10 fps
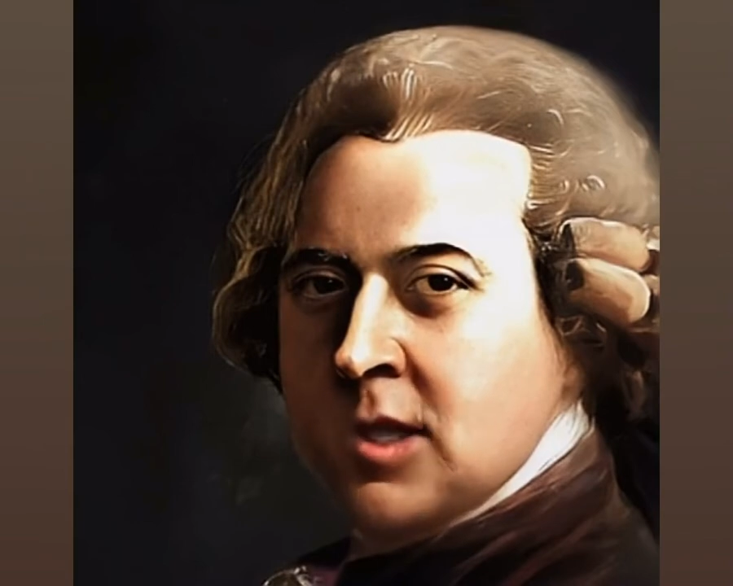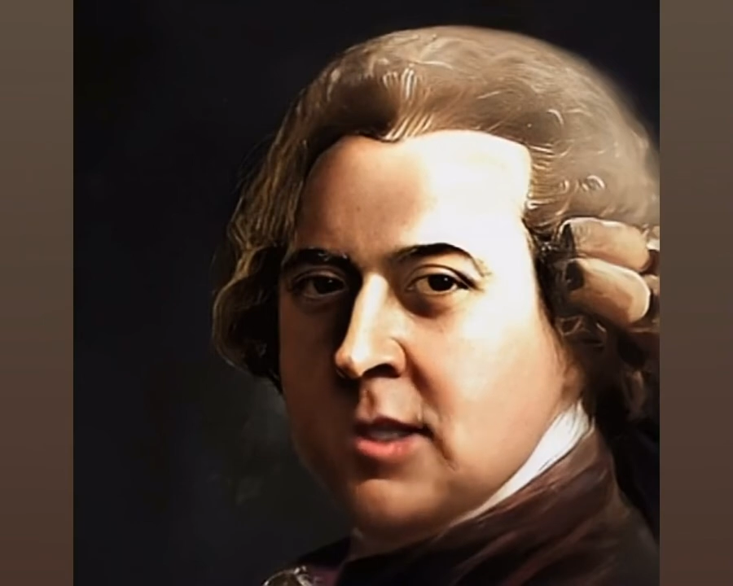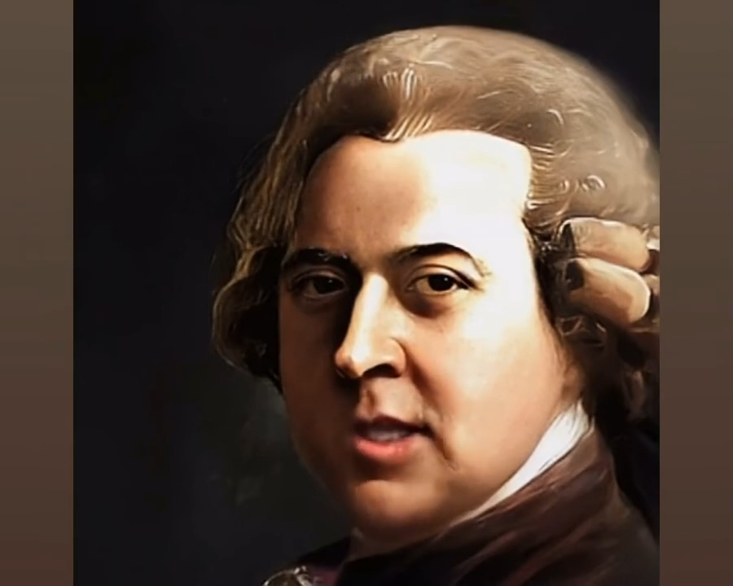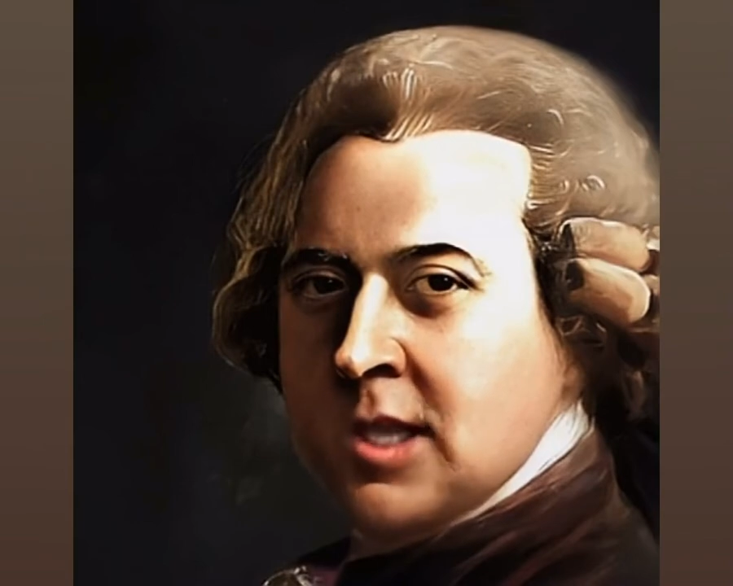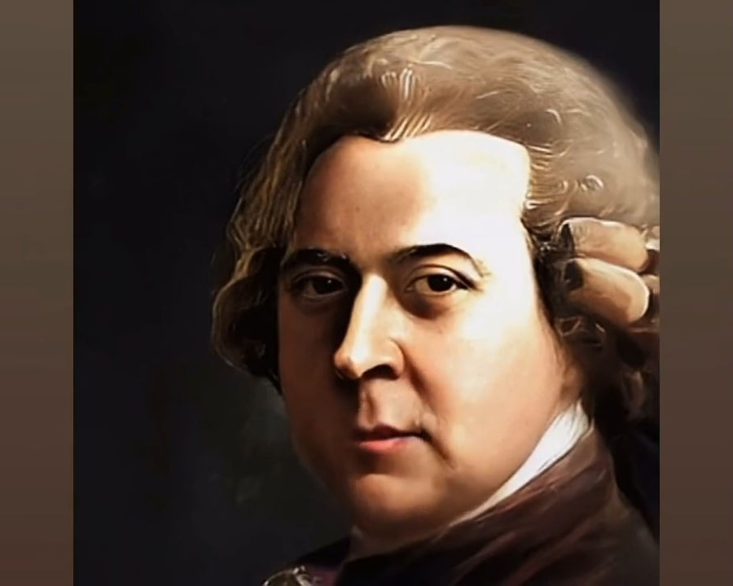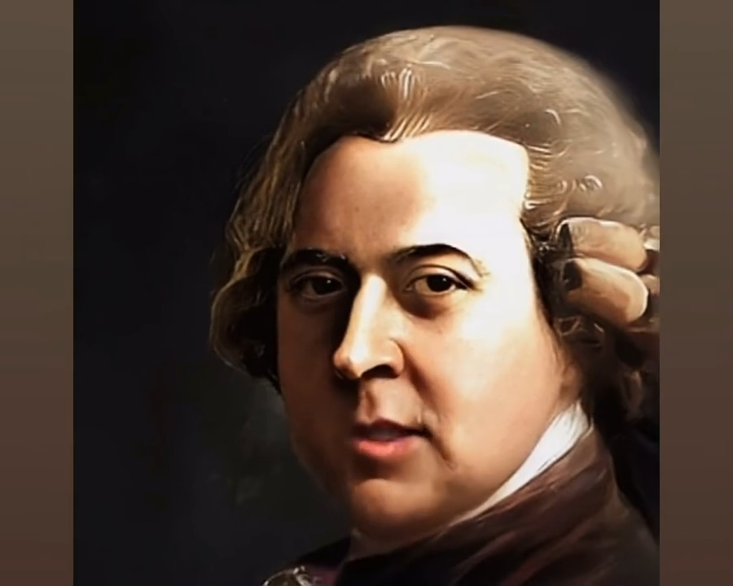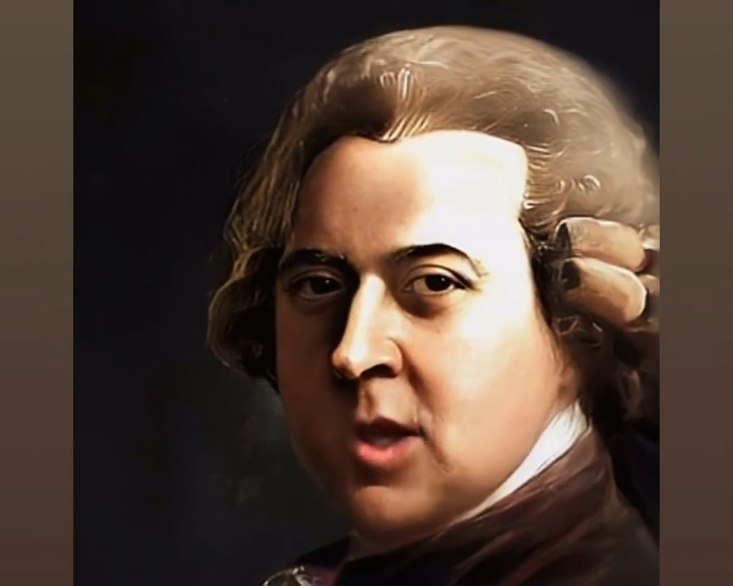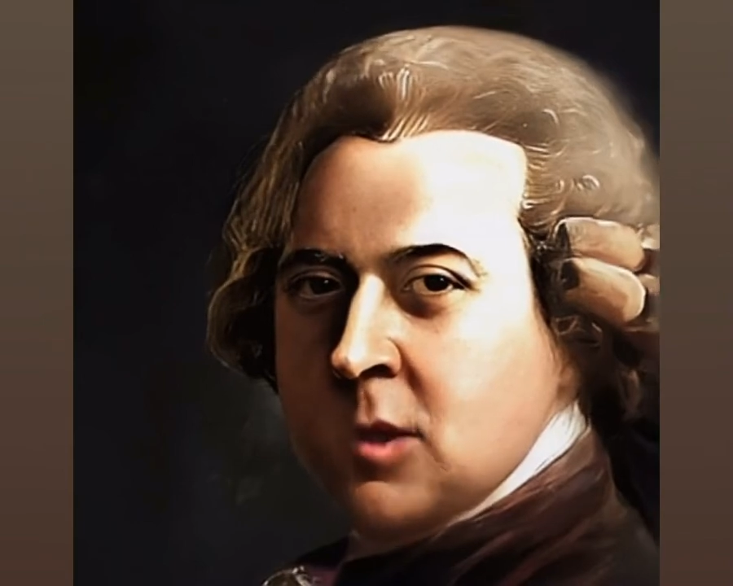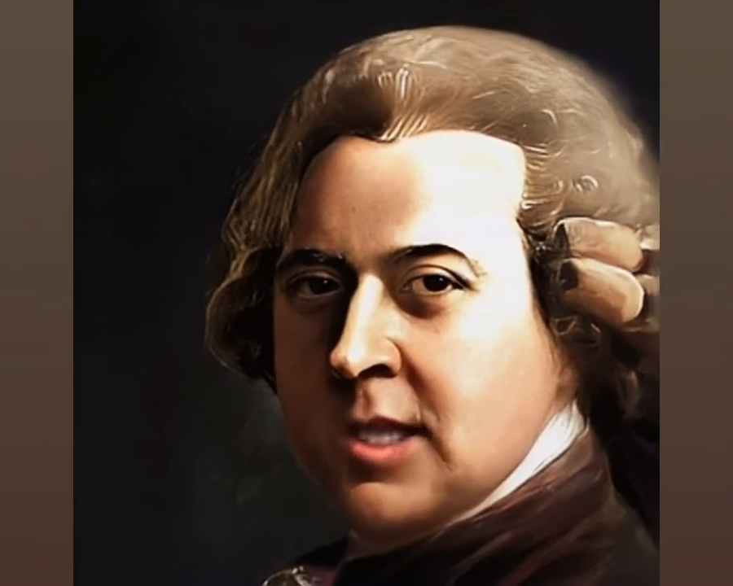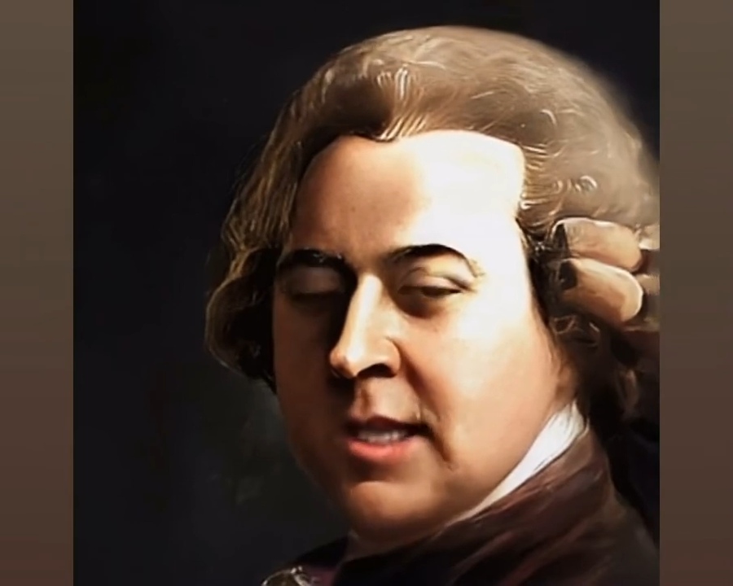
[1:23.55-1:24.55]
the
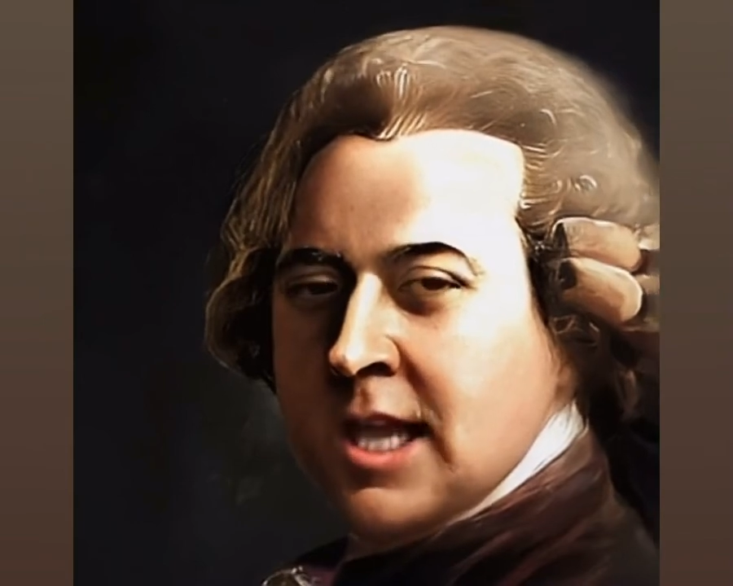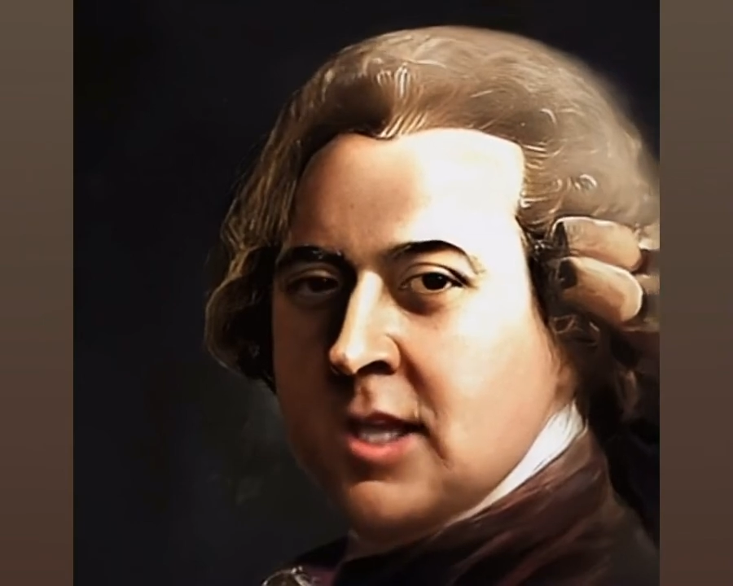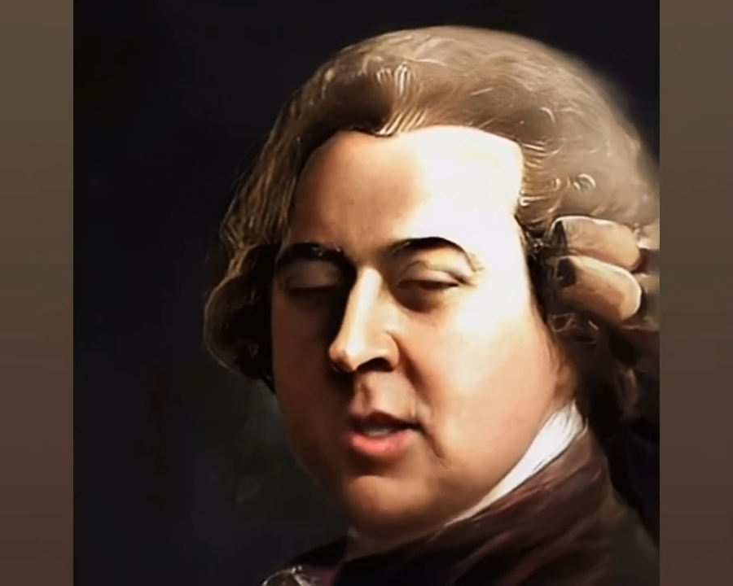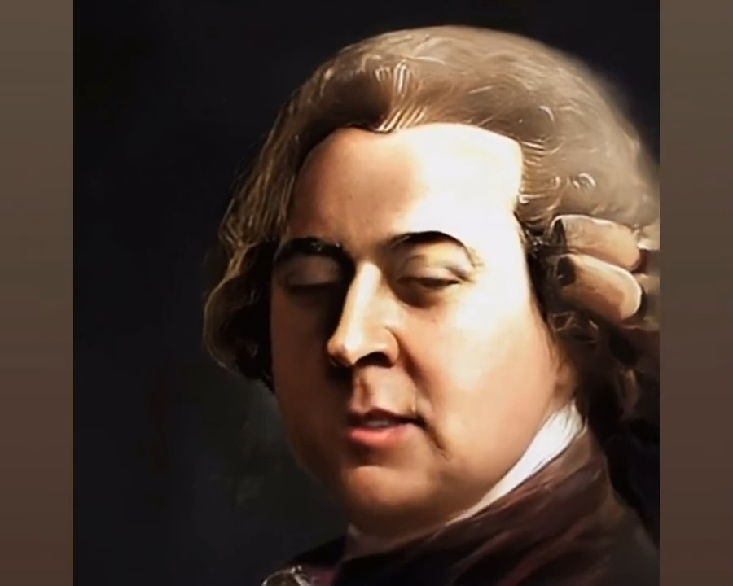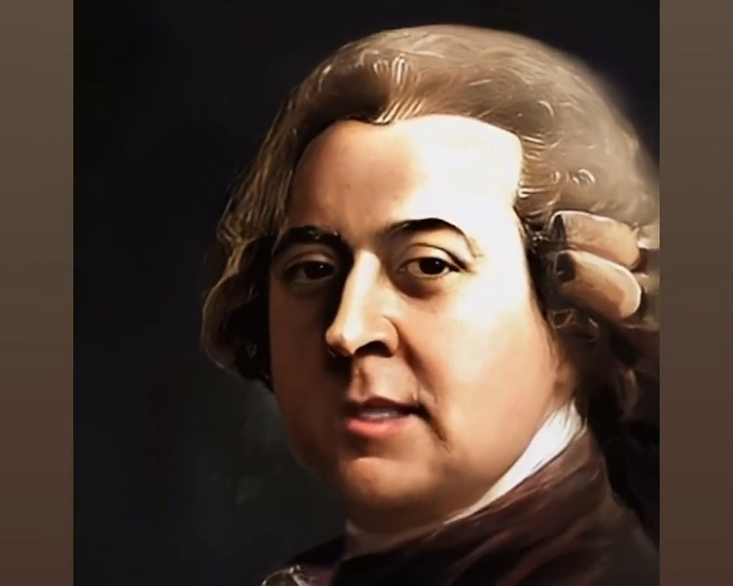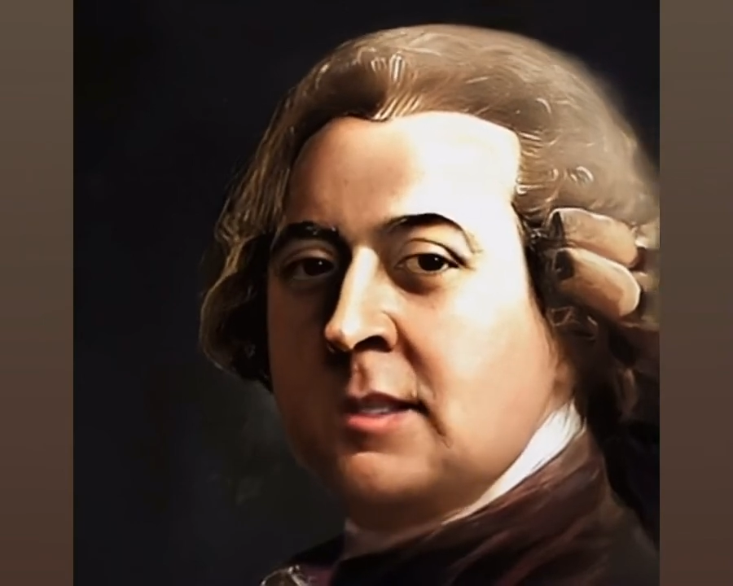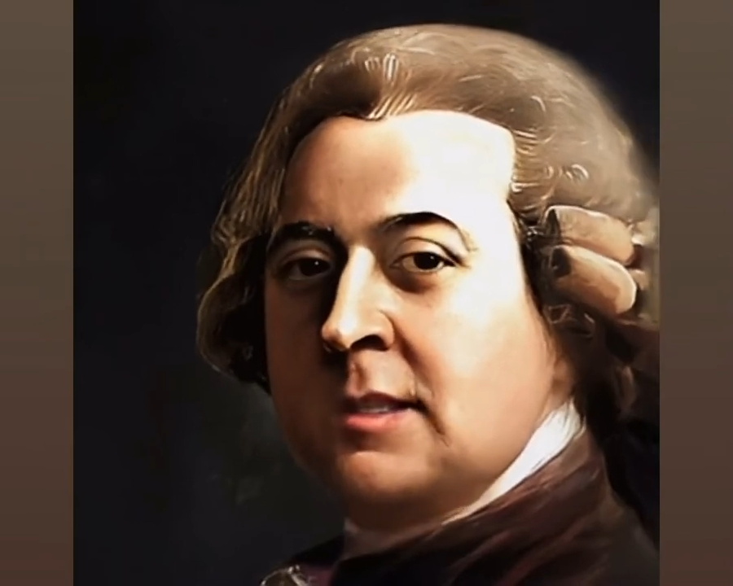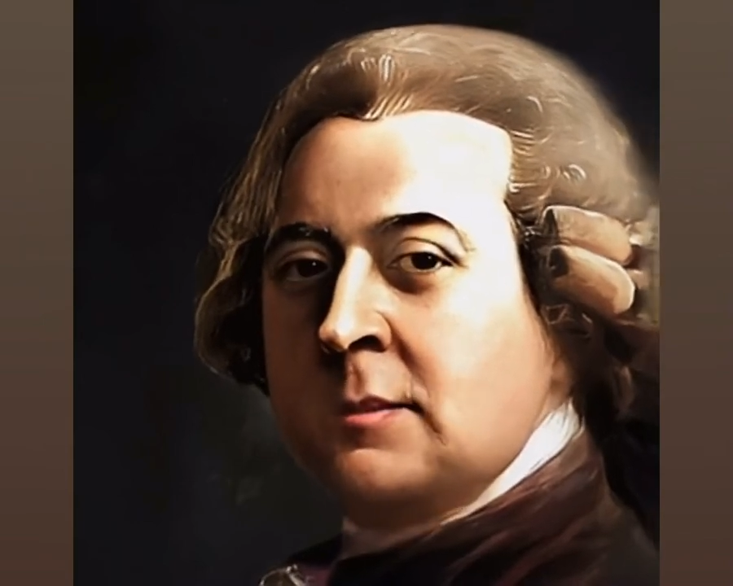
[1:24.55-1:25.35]
subsequent elections.